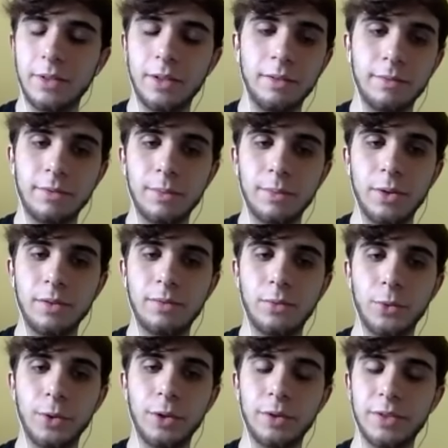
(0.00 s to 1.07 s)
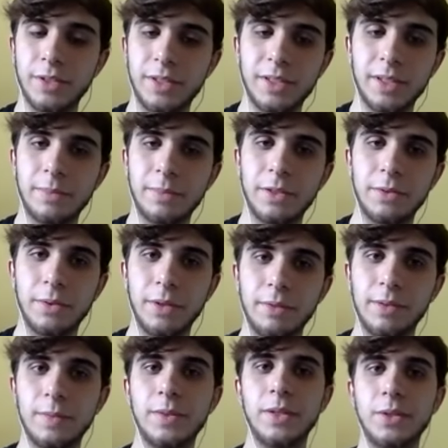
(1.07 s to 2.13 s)
all 4 years except the
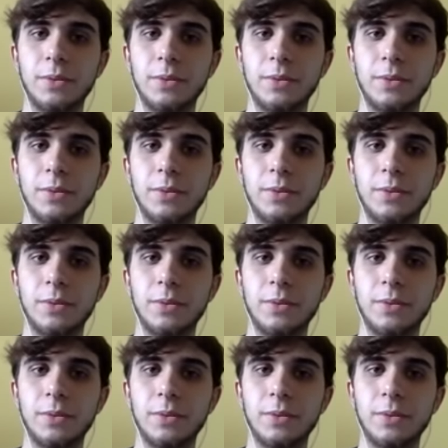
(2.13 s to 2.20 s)
2015